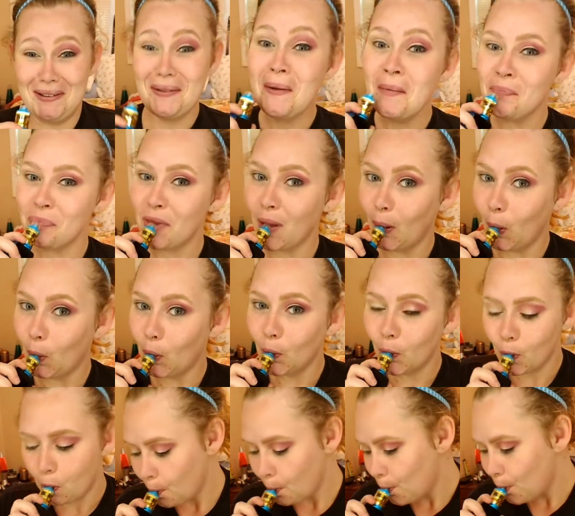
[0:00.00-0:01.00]
am not
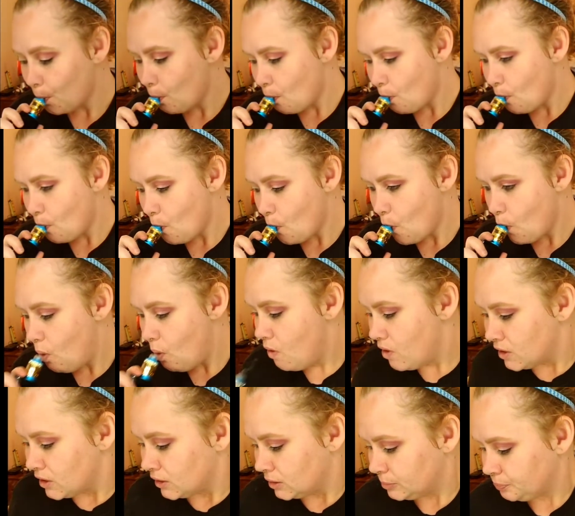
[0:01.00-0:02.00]
sure what I was talking
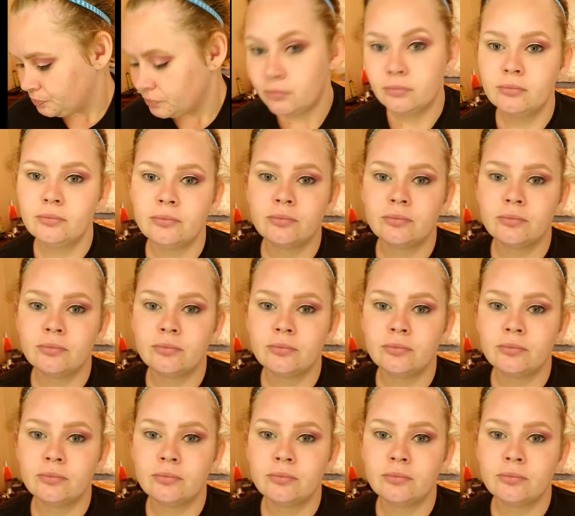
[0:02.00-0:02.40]
about.